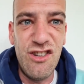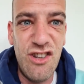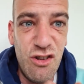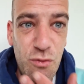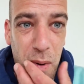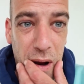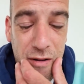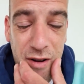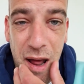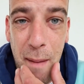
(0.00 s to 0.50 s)

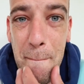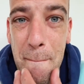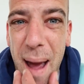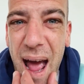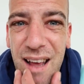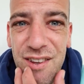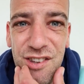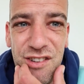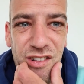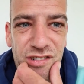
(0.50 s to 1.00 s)
She's wearing a
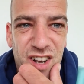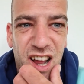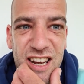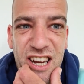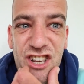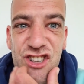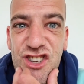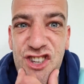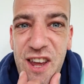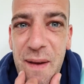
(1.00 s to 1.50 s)
mask as
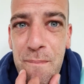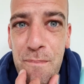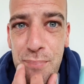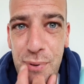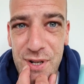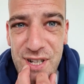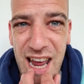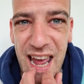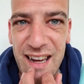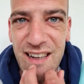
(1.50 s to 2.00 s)
like a chin
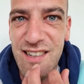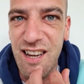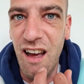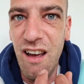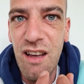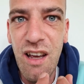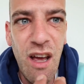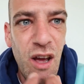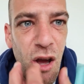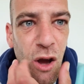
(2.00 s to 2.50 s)
protector.